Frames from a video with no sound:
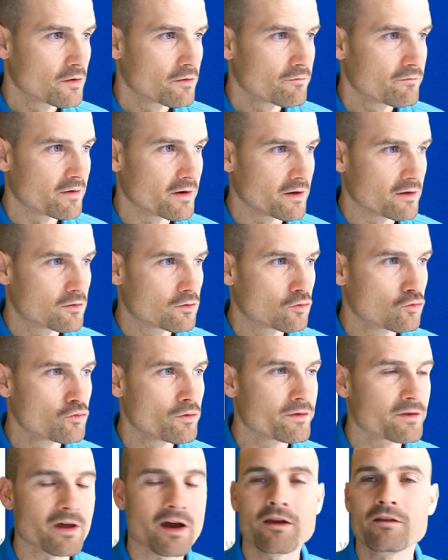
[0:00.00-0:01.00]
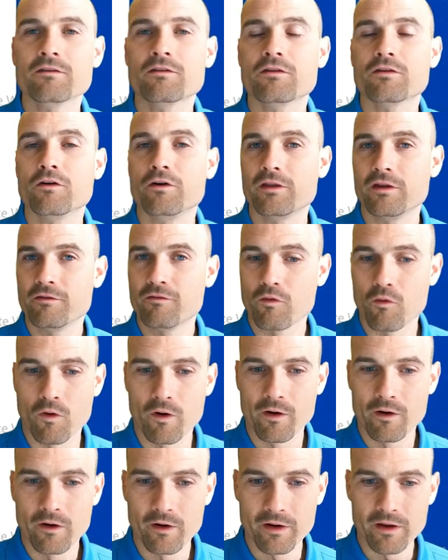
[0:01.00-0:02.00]
valid to nine
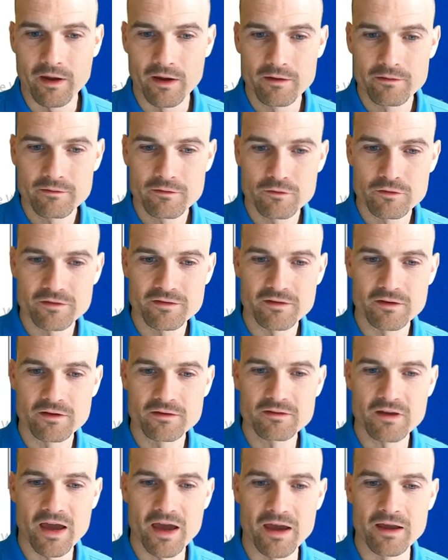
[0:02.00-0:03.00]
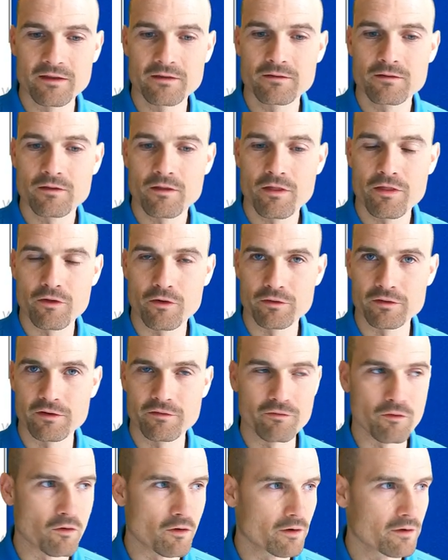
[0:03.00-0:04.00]
thirty-four. Okay, you see it's eight
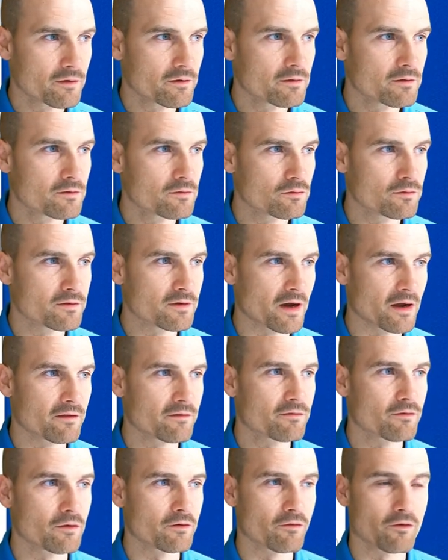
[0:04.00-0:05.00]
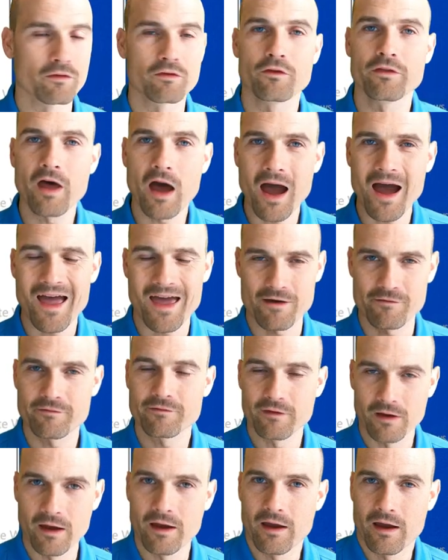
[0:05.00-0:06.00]
thirty-four to nine thirty-four. So now I have,
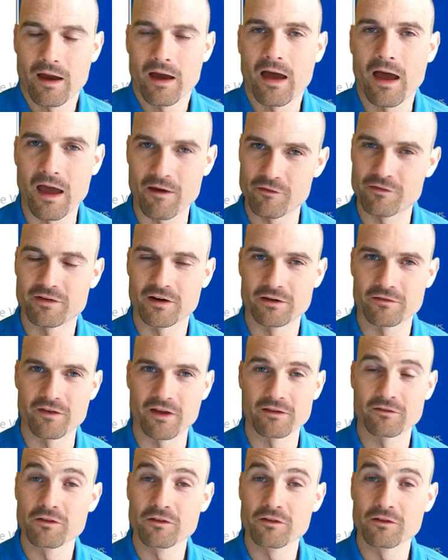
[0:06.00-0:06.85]
I have a certificate.